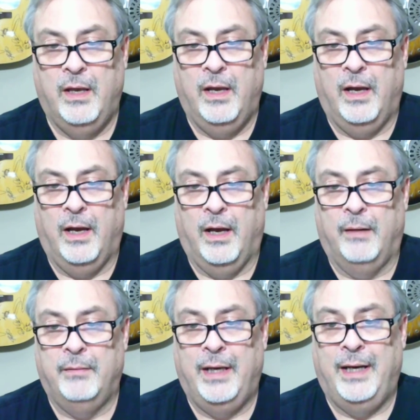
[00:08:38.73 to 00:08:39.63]

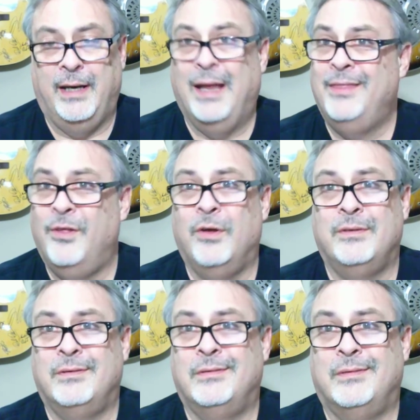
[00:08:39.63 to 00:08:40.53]
And I
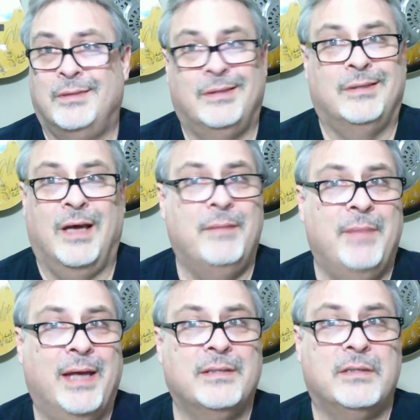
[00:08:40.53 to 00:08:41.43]
thought Time
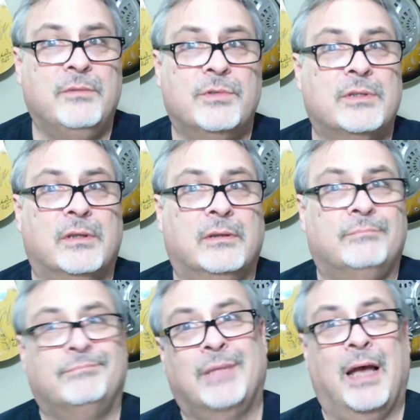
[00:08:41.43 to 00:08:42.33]
Magazine was a
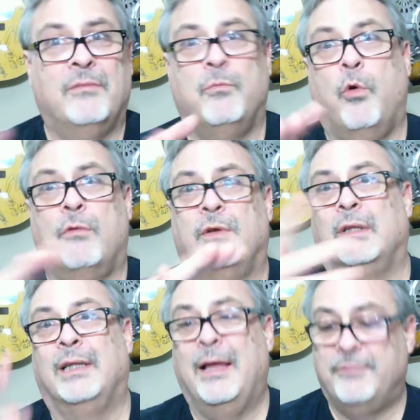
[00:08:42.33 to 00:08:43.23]
kind of more of a
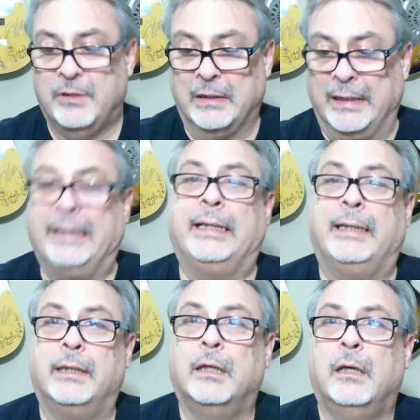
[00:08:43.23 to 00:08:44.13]
left-leaning,
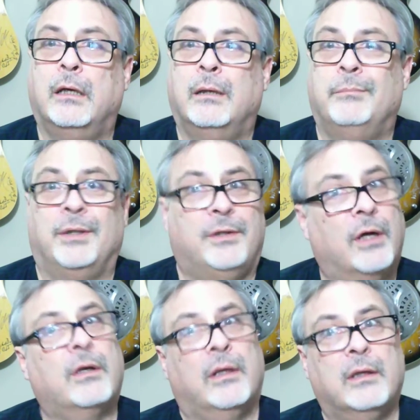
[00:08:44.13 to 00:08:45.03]
but
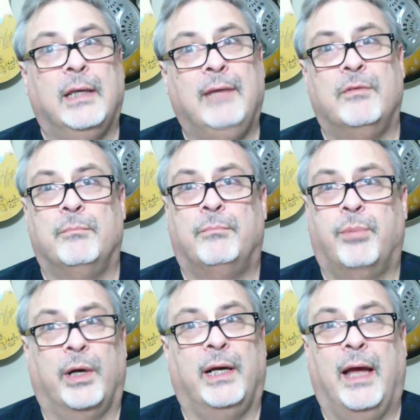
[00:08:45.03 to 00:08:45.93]
they're even
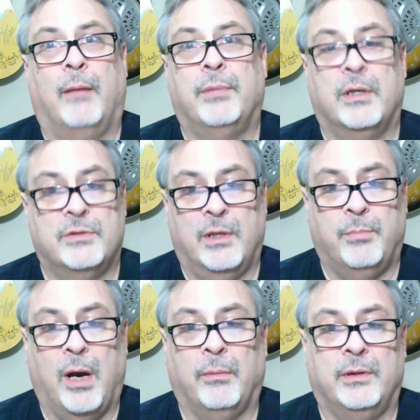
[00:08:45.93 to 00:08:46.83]
bringing it out because they're
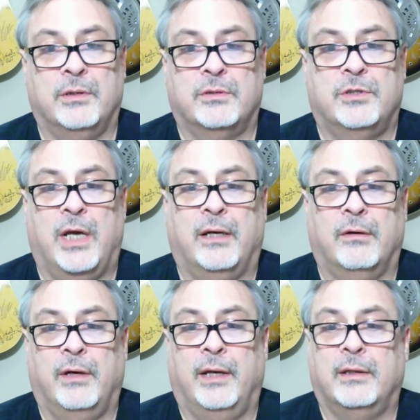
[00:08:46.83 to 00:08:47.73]
probably just shaking
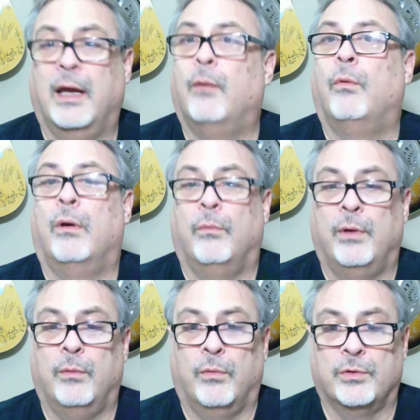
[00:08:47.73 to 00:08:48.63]
their head, kind of wondering what
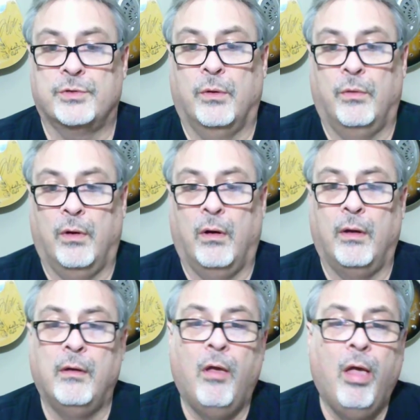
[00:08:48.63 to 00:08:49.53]
in the world's going
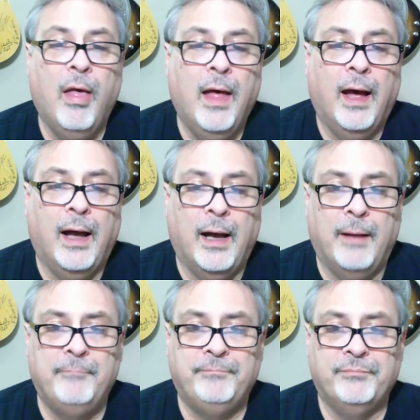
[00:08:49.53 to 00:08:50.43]

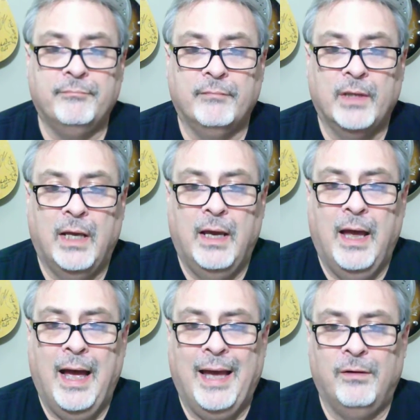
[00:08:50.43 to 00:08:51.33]
on.
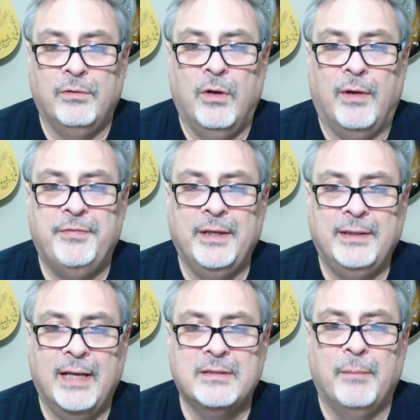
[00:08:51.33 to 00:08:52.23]
I don't know. I think
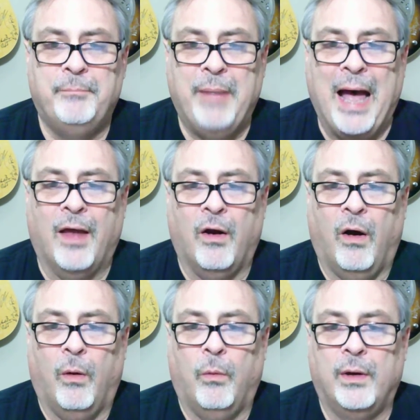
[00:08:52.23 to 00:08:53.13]
that's about
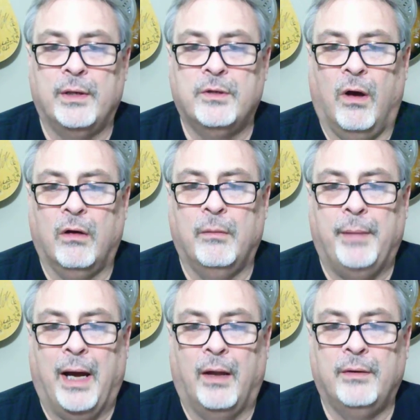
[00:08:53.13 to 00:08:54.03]
all I wanted to talk
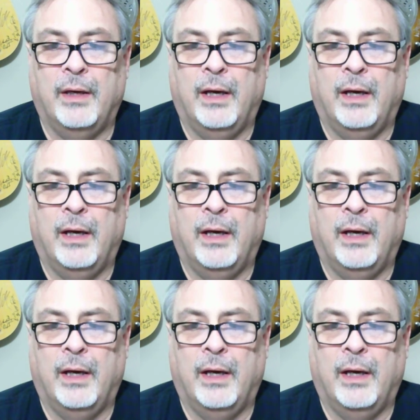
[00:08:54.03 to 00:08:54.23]
about.